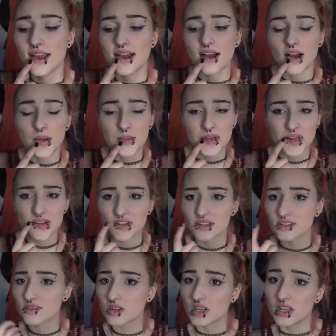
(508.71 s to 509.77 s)
but it
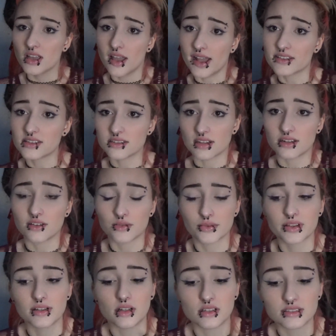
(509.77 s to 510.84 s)
just hasn't done it in a
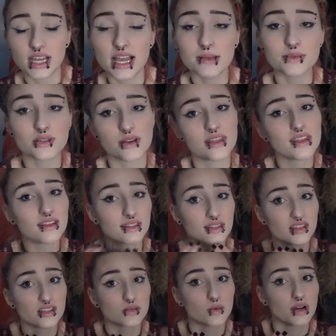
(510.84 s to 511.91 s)
really long time, so I think
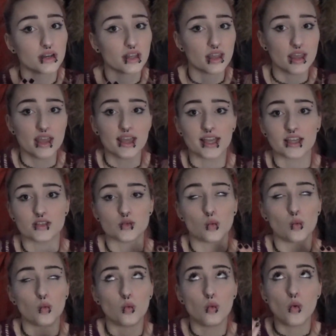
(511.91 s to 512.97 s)
this one is
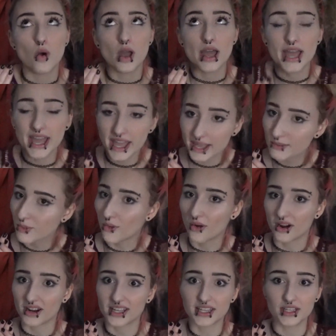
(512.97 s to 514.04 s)
way
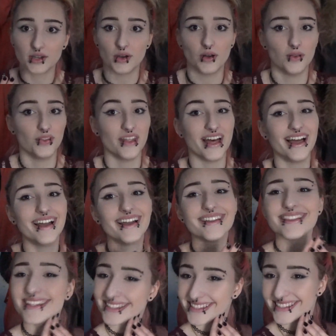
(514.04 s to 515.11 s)
more healed
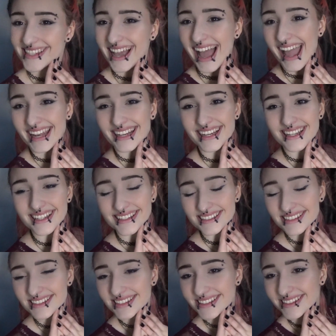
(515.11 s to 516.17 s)
than this side
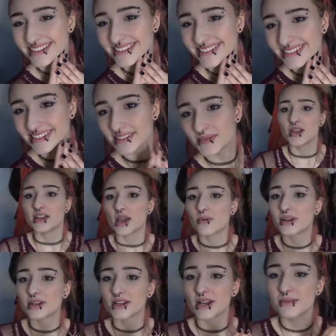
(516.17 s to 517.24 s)
is. Now
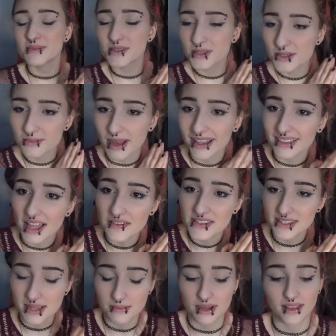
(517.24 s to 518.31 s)
when it comes to my left
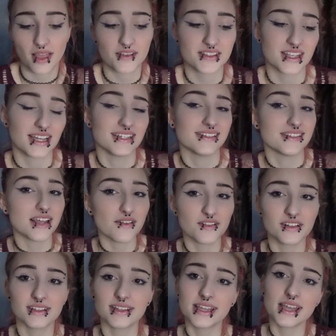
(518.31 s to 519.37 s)
side is
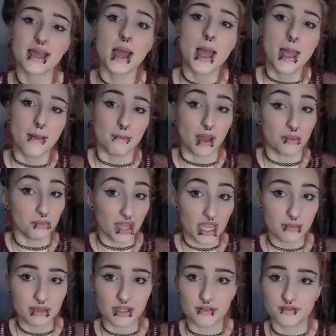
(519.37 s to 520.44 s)
definitely my
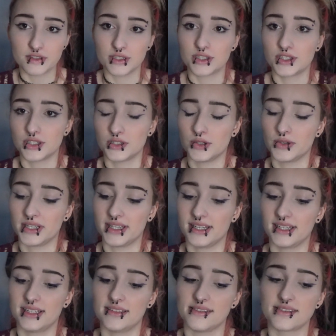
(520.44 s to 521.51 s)
baby of the two. It
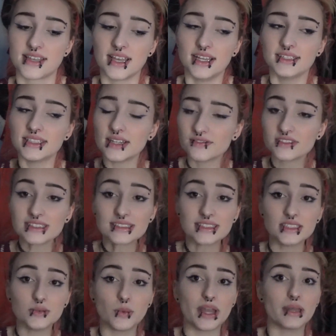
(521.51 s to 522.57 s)
is
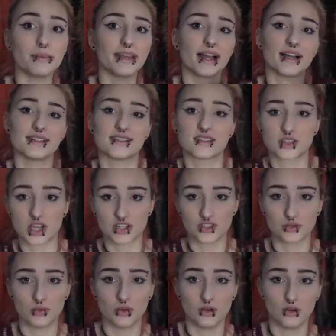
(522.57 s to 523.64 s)
definitely way behind
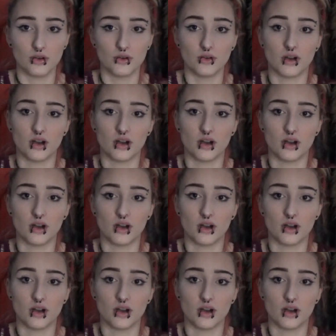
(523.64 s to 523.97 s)
schedule,